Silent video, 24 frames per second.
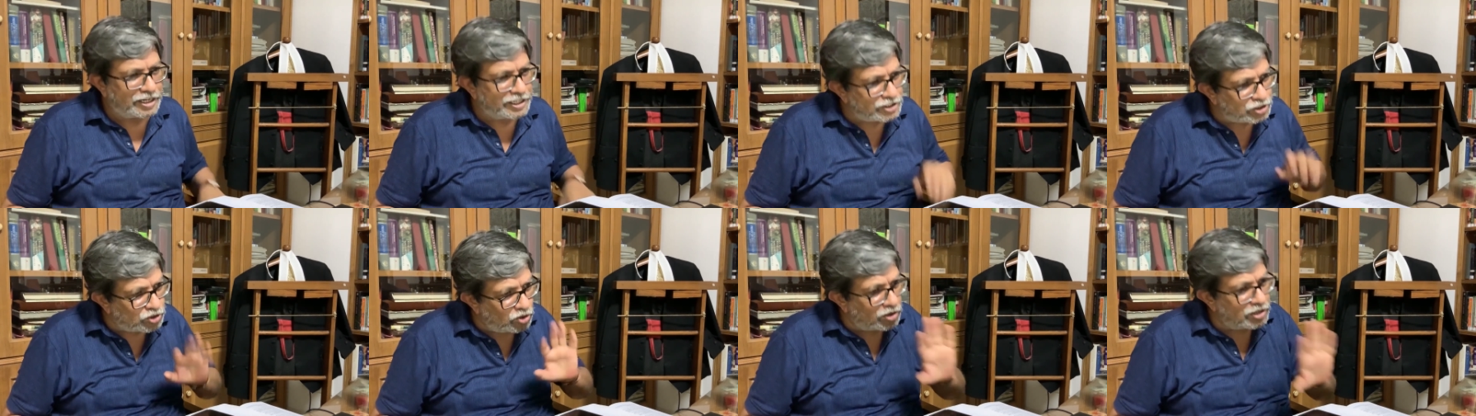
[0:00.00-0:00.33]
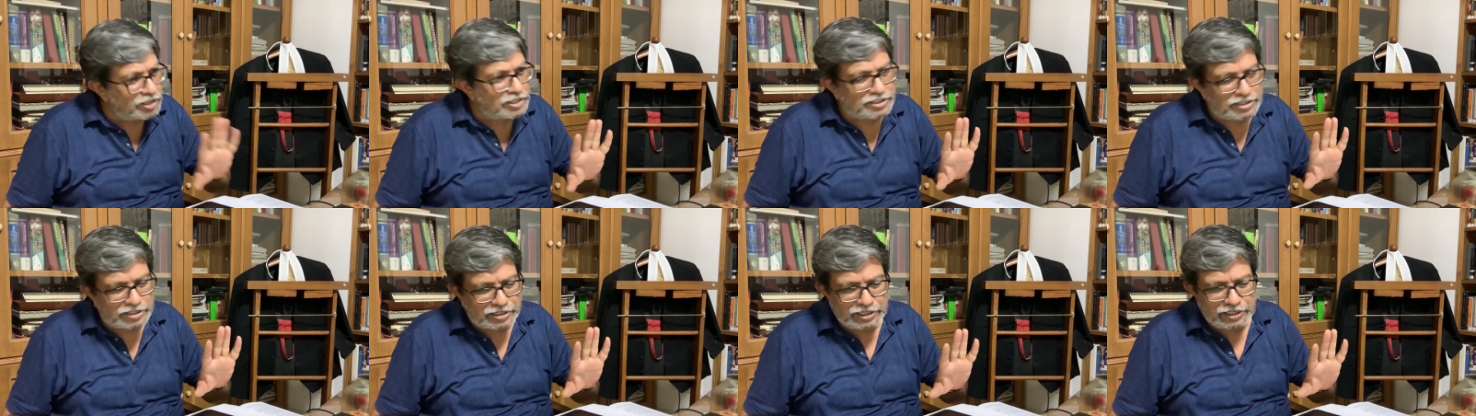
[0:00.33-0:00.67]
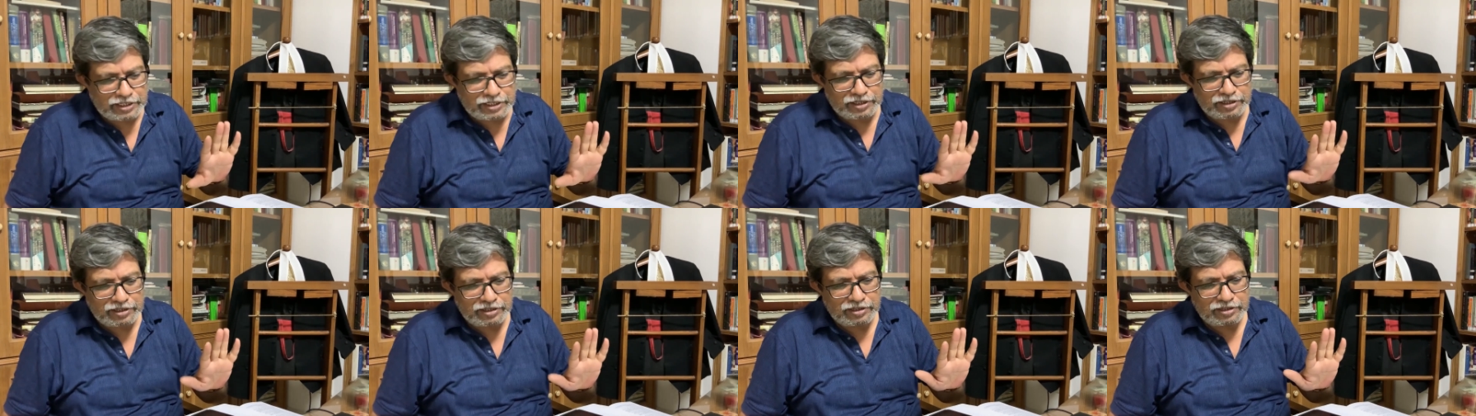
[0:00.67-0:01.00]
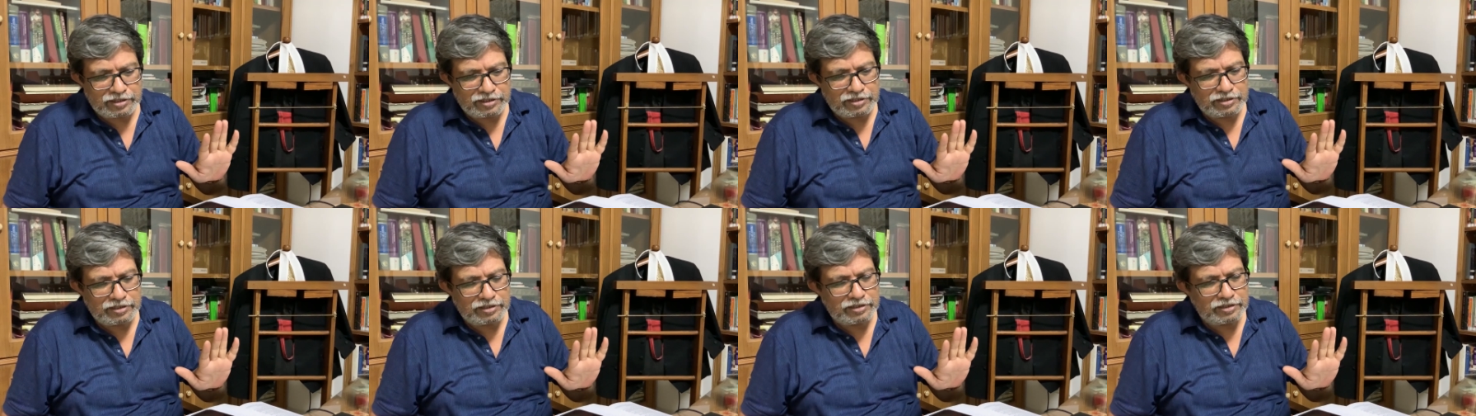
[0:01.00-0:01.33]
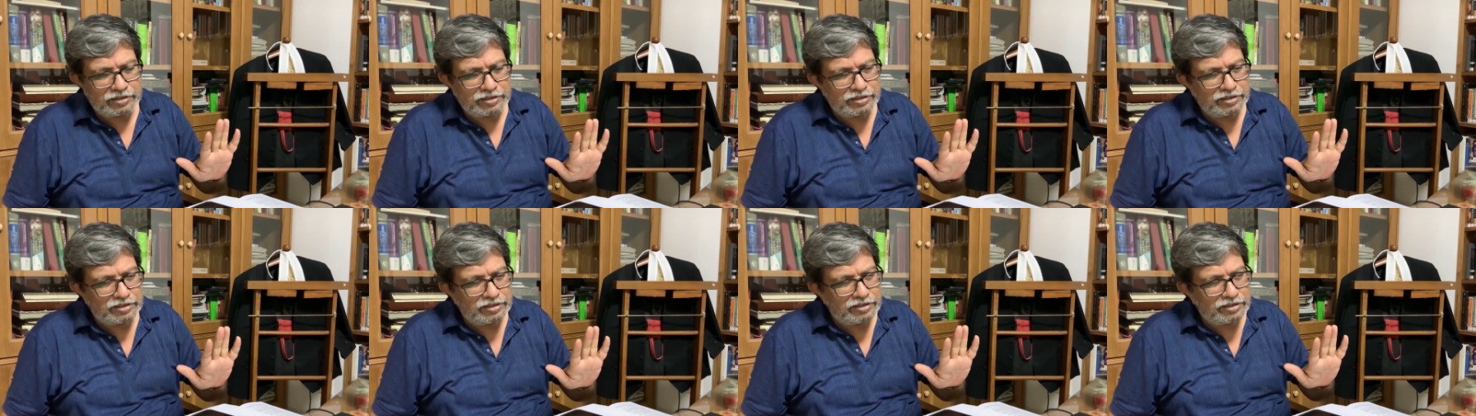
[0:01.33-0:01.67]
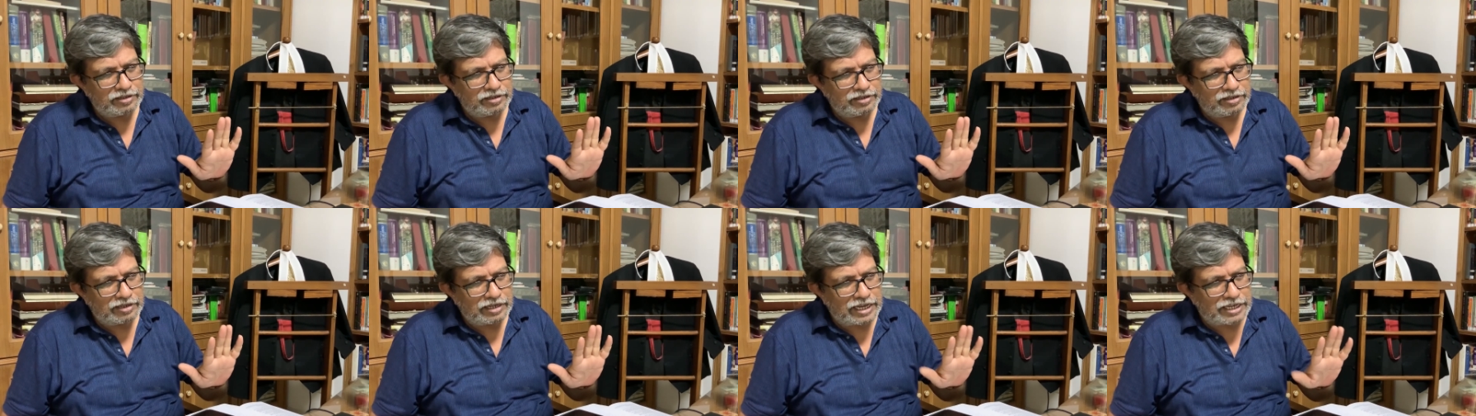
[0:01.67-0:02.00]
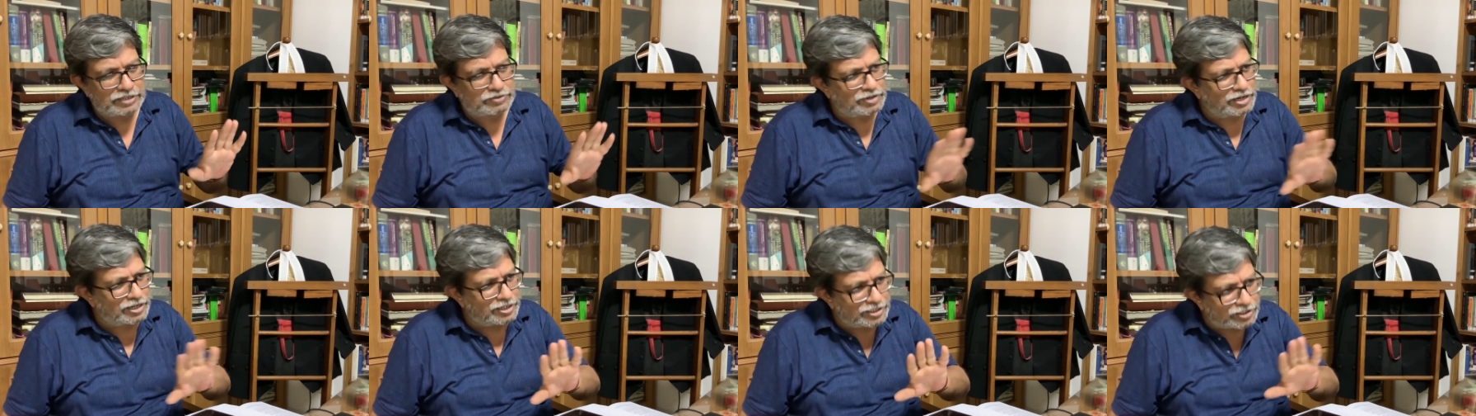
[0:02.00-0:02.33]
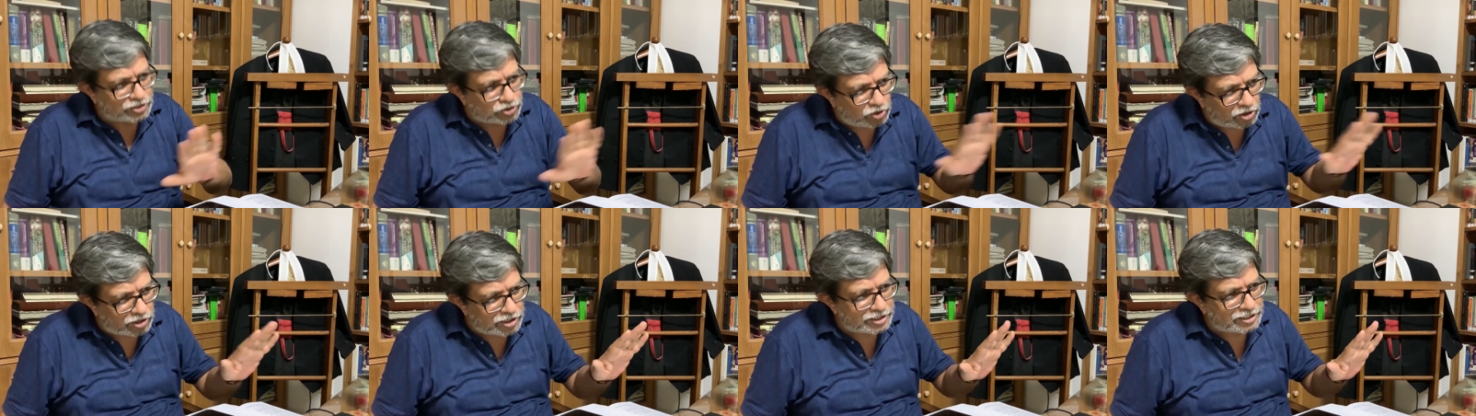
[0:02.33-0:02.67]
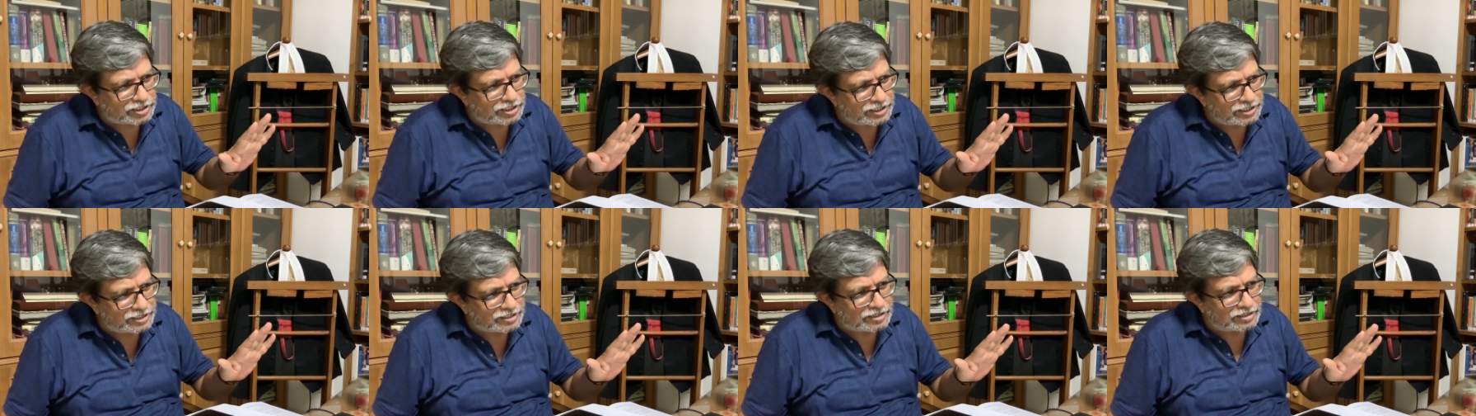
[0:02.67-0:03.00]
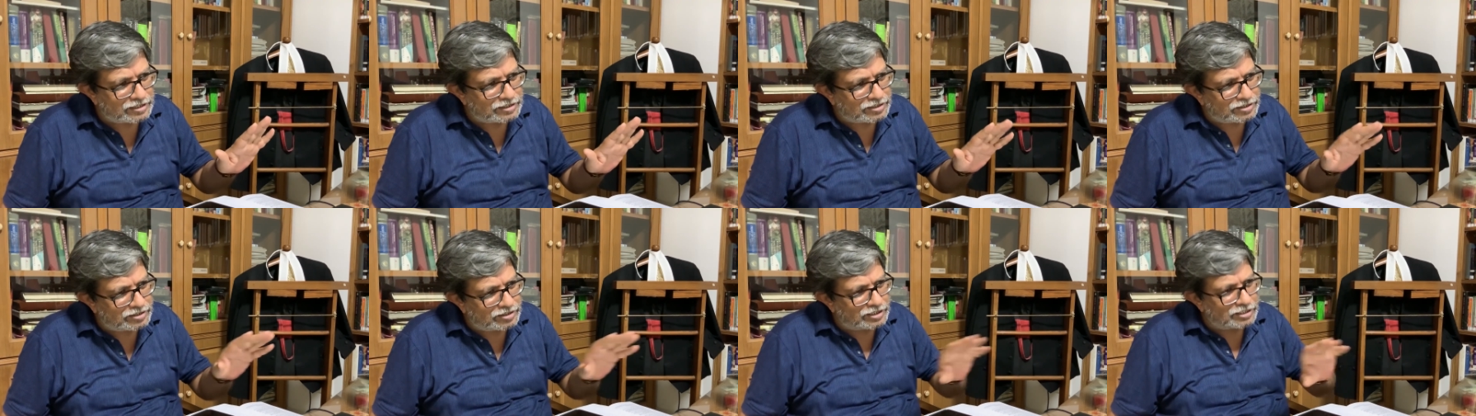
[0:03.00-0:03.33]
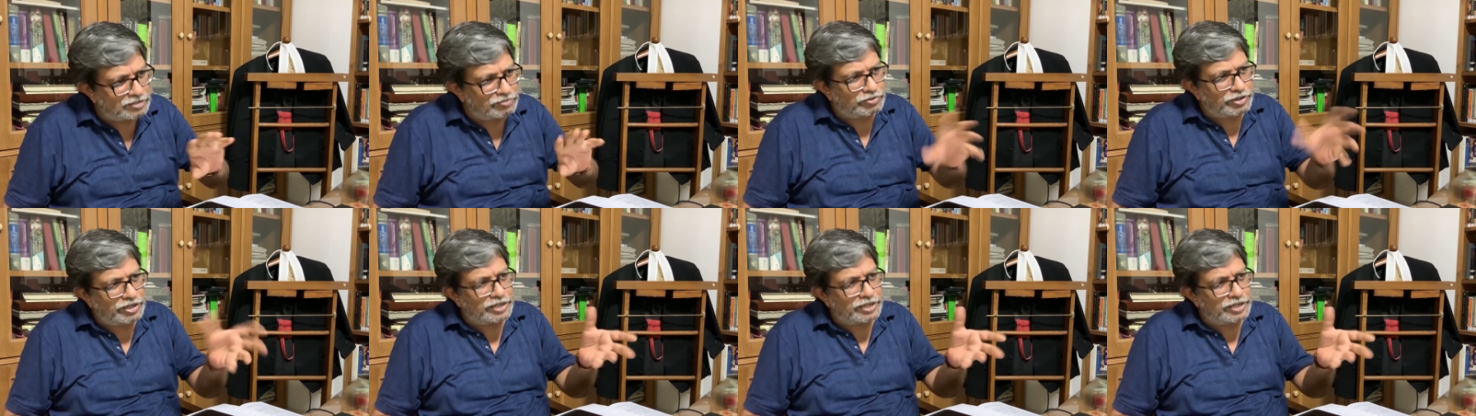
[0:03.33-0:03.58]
Dishonesty as far as dishonesty is concerned,